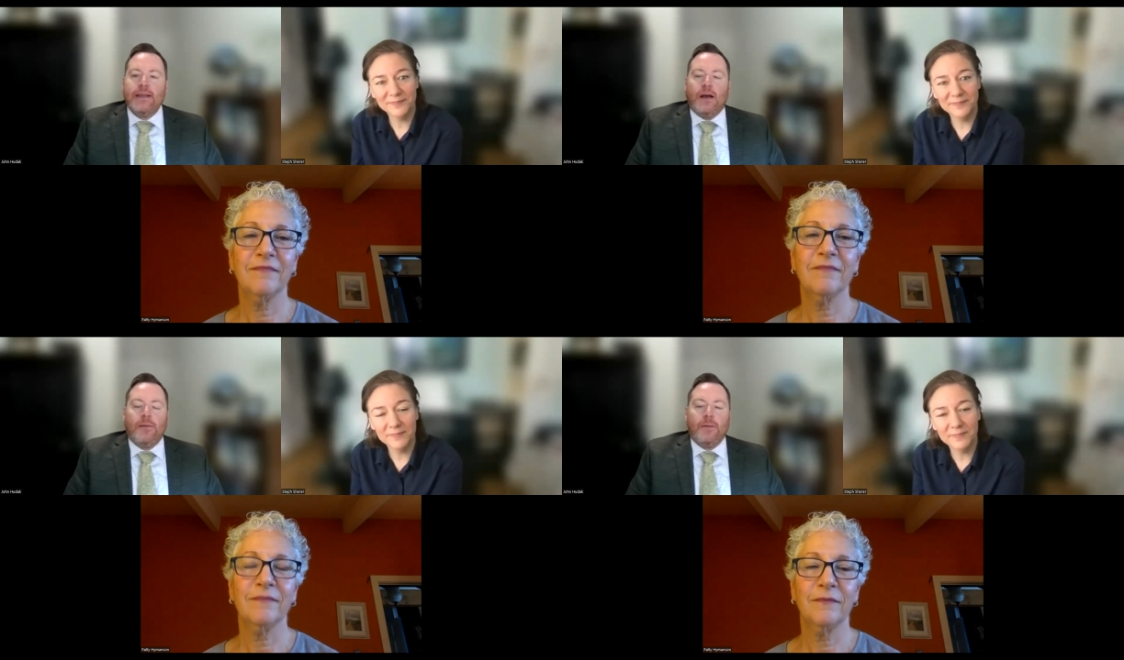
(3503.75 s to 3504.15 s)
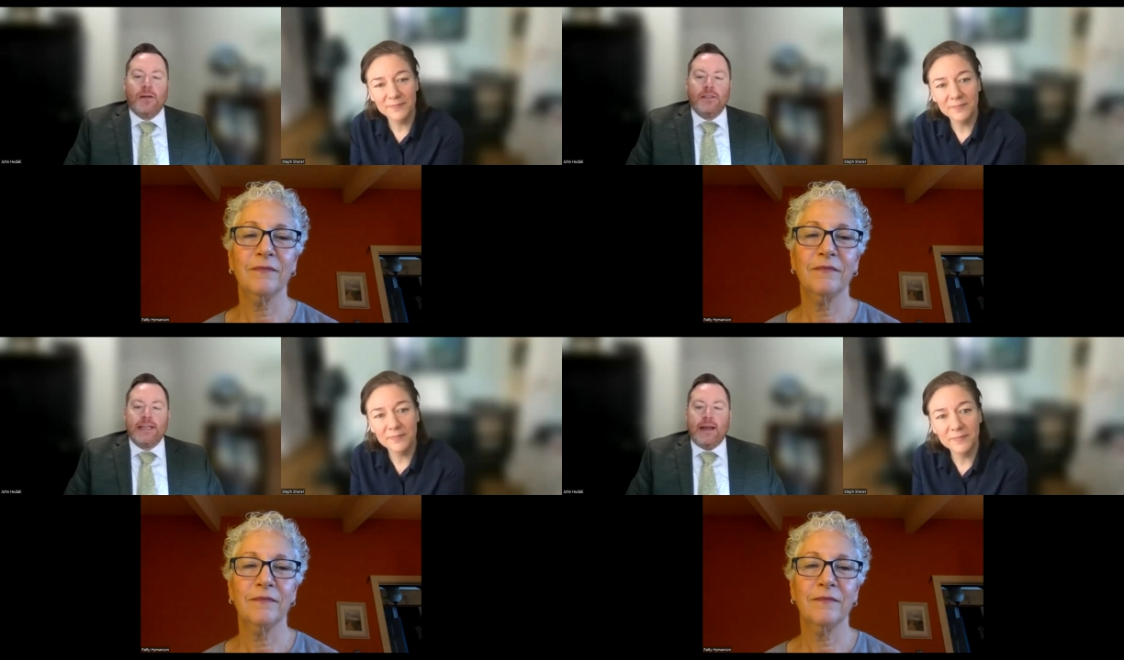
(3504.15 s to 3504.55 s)
Speaker 1: Um, our
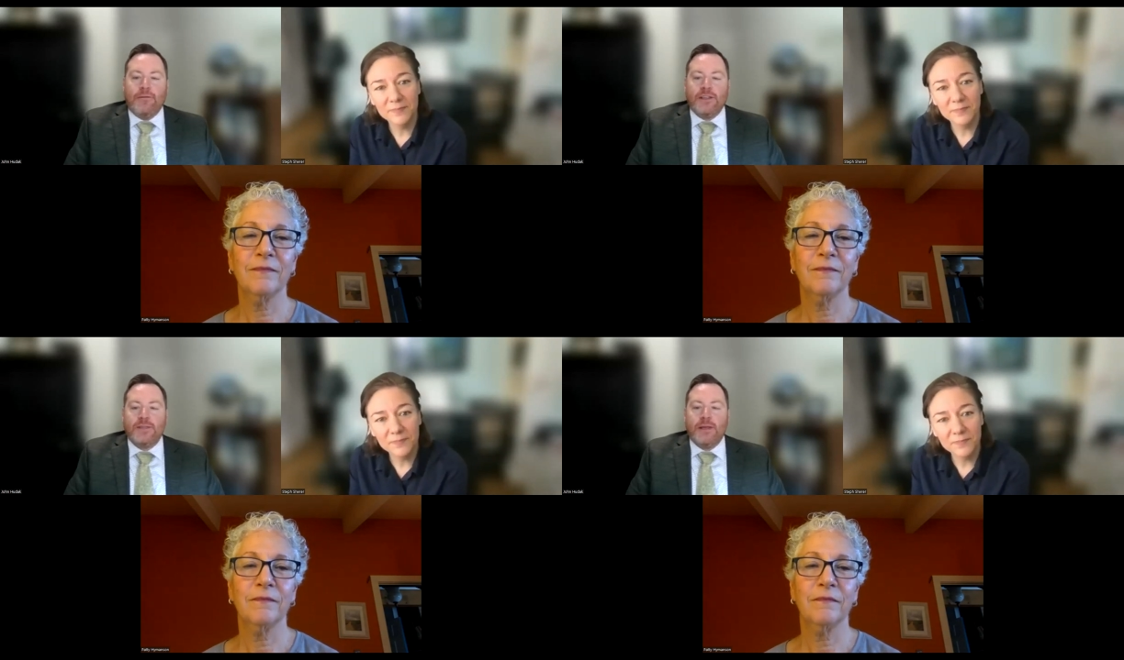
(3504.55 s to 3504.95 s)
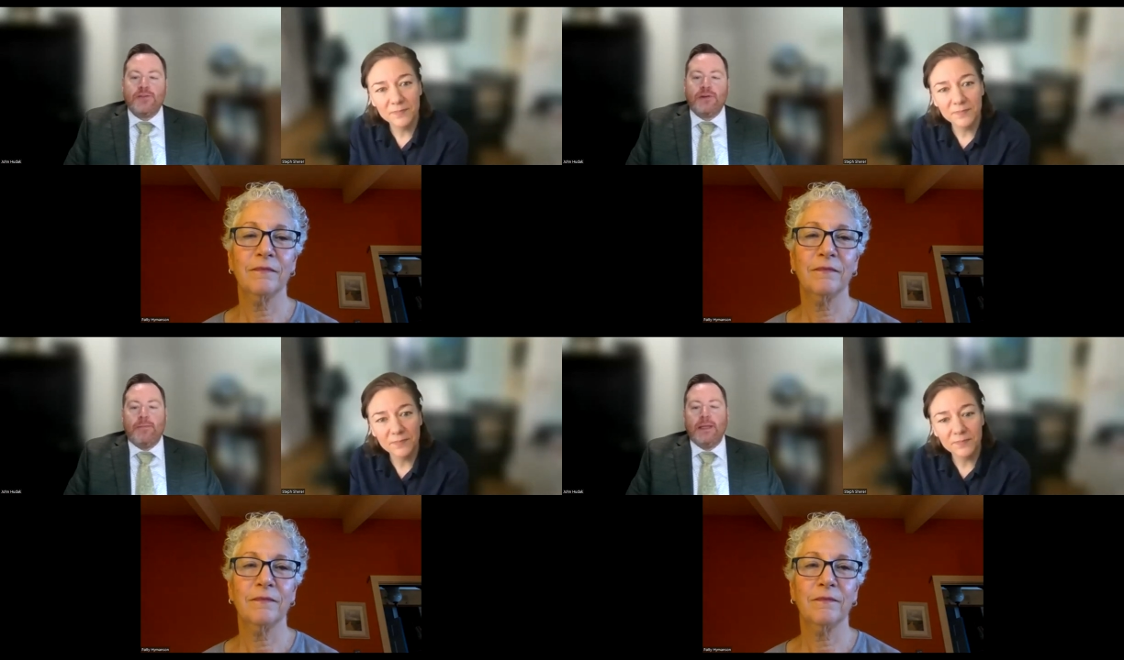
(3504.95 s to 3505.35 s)
staff has been
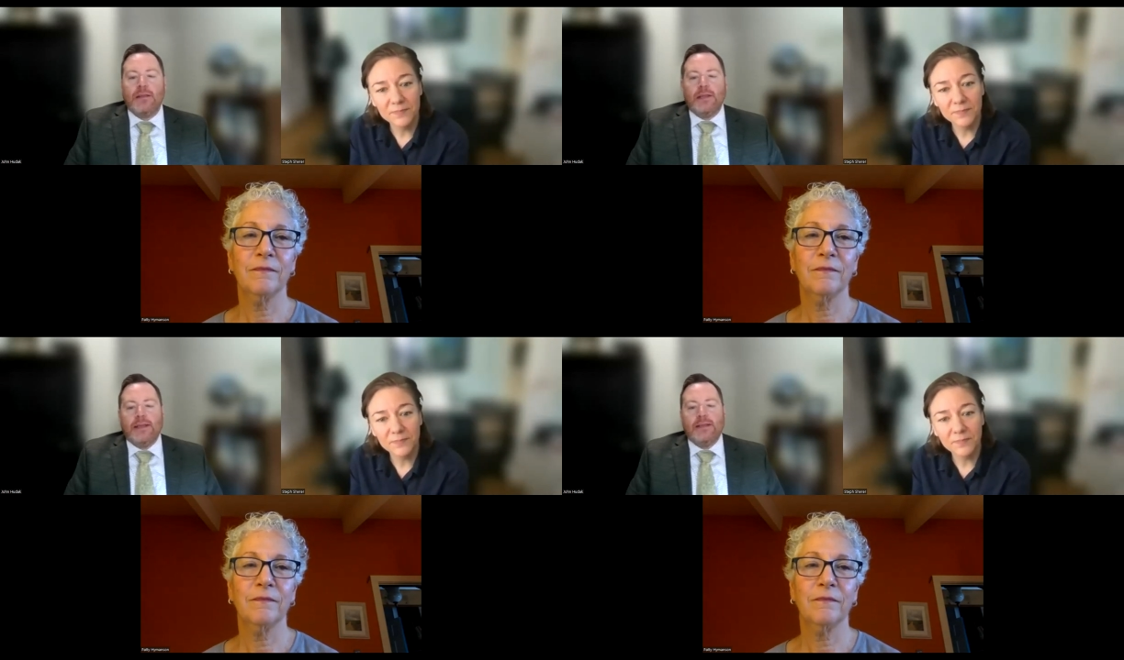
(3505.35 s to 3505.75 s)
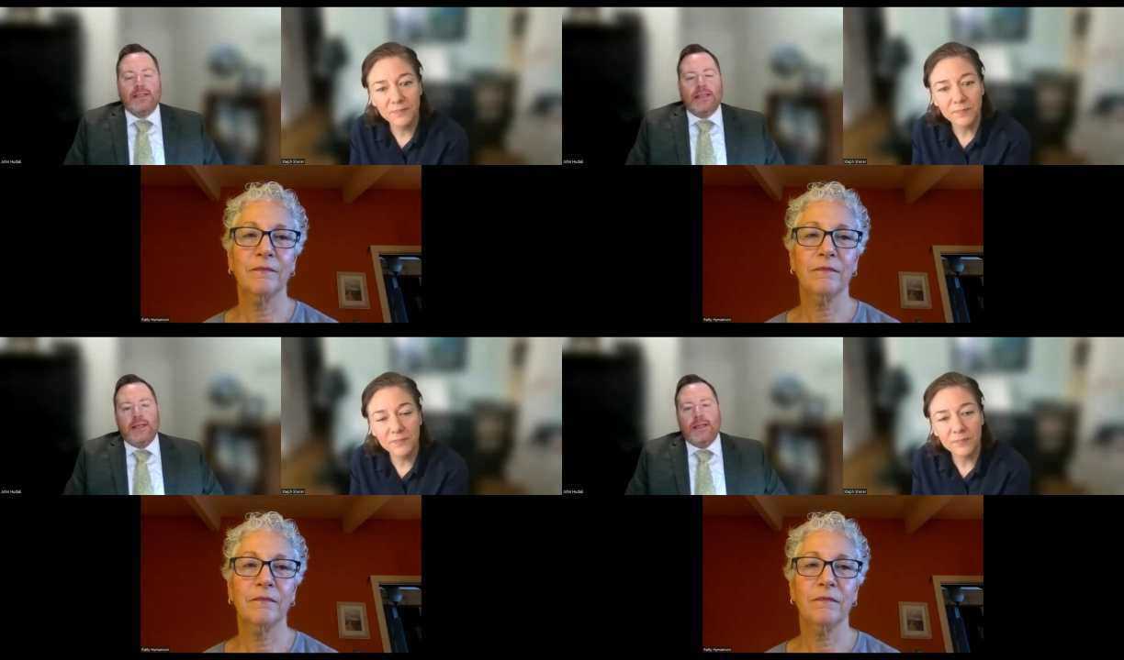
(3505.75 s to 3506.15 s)
dropping links
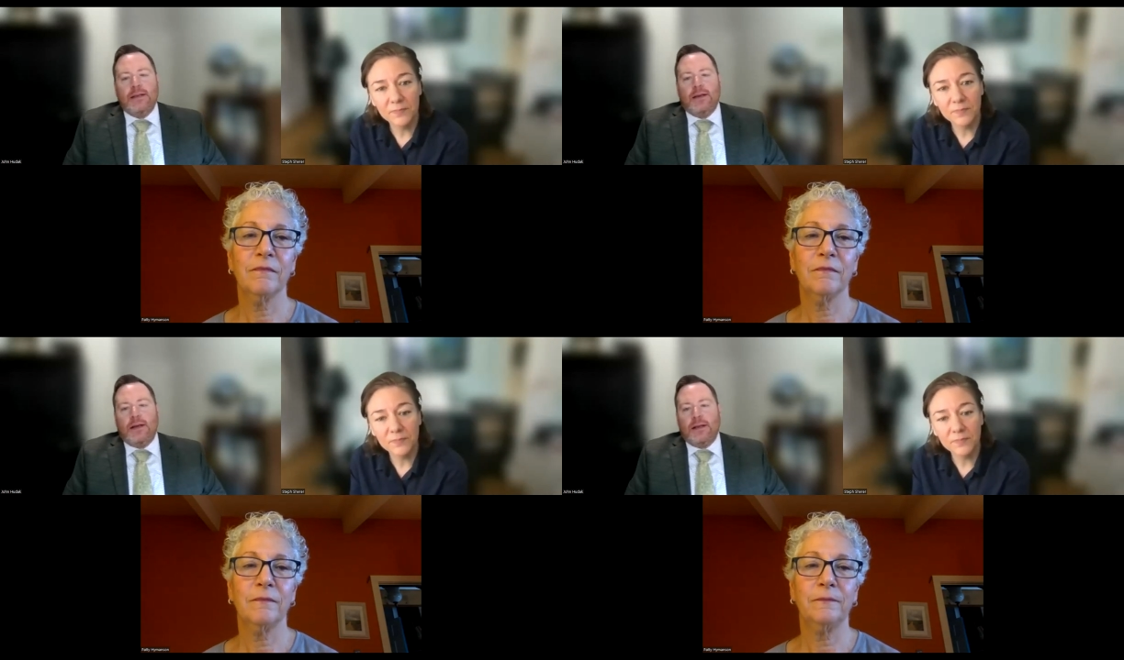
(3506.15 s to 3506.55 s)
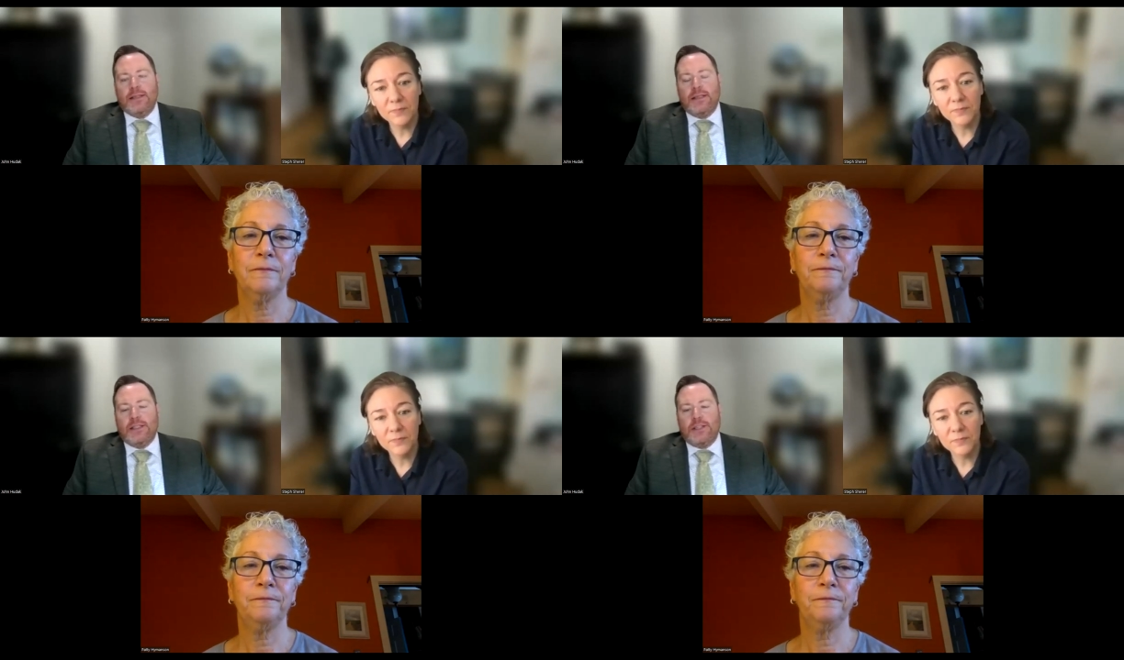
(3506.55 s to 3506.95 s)
in uh,
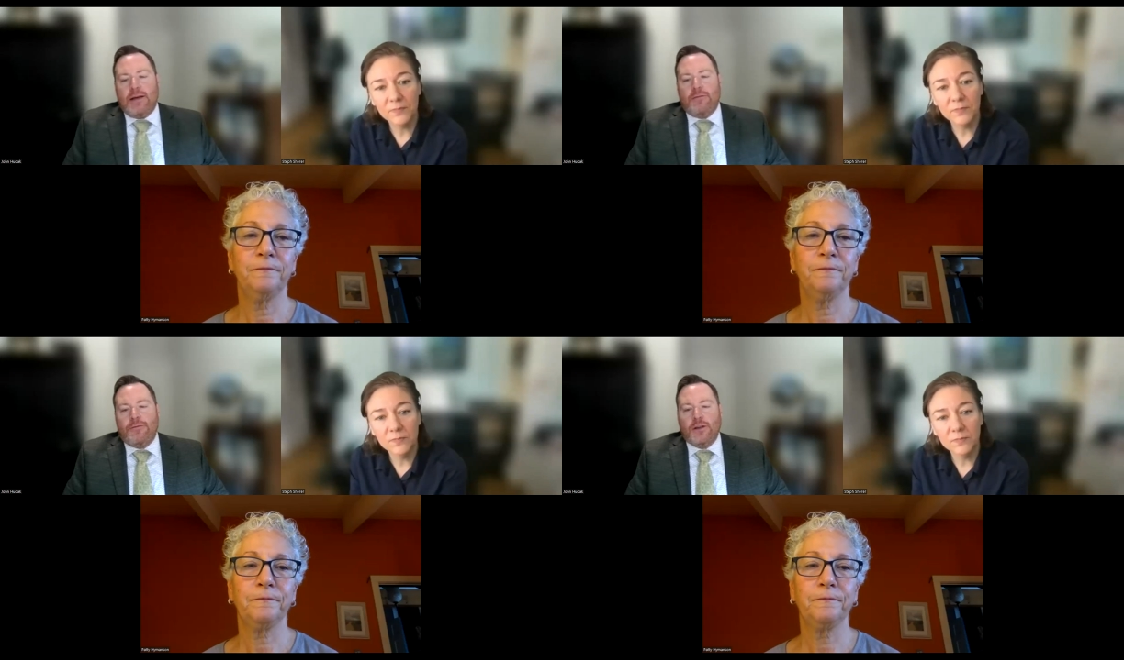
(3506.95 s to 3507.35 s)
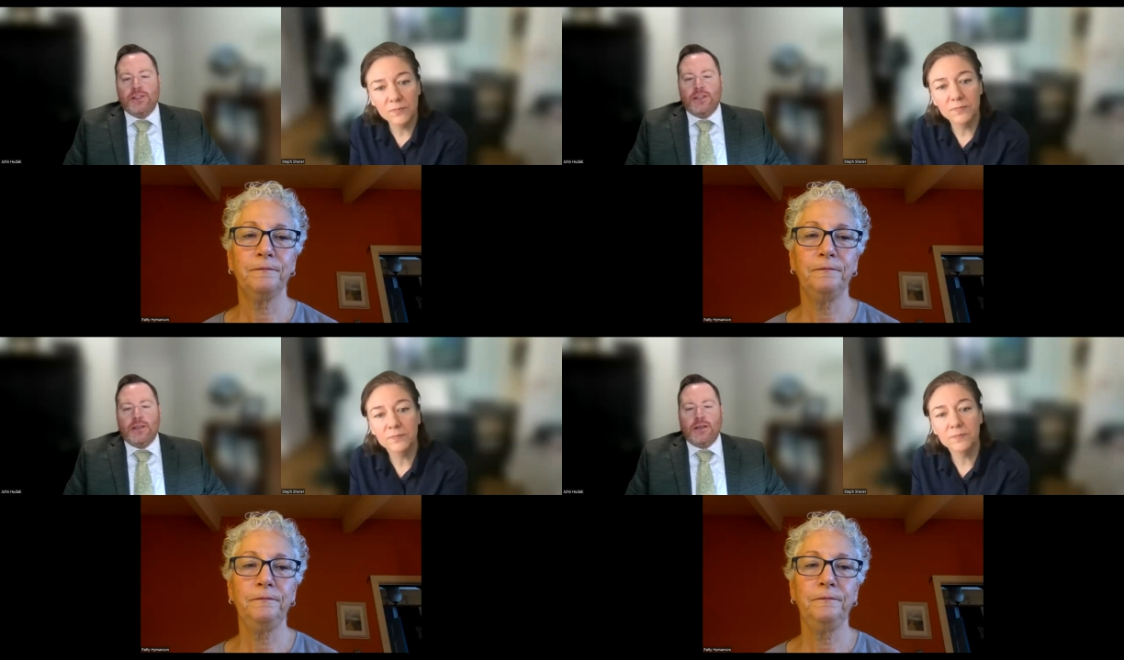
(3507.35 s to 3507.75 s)
to the chat
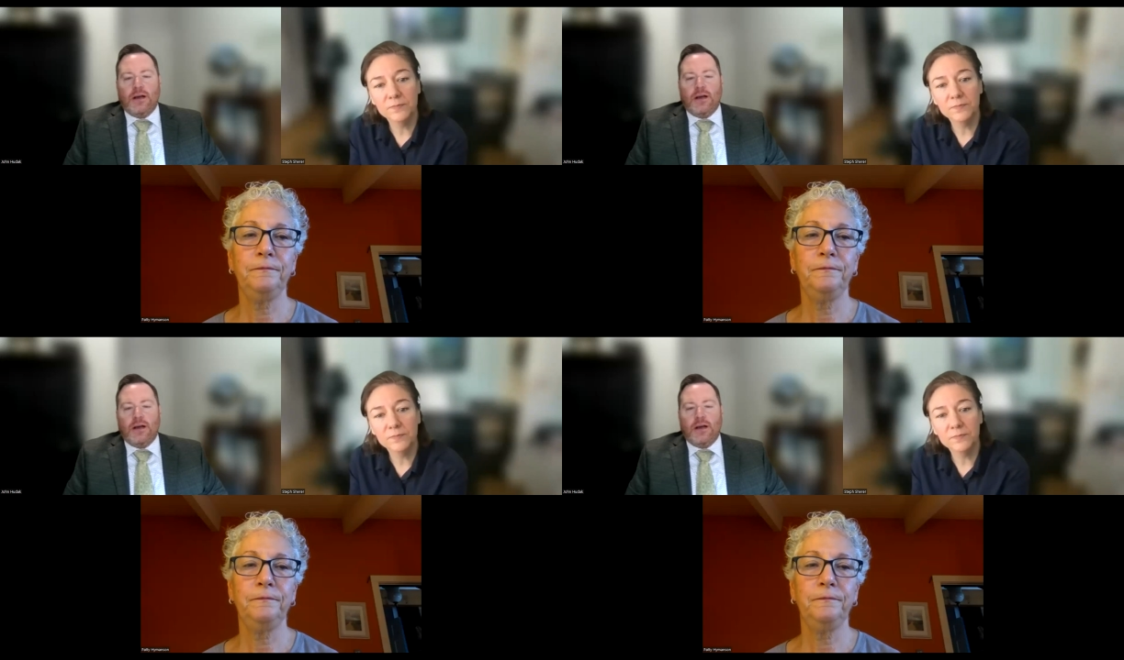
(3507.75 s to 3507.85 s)
function,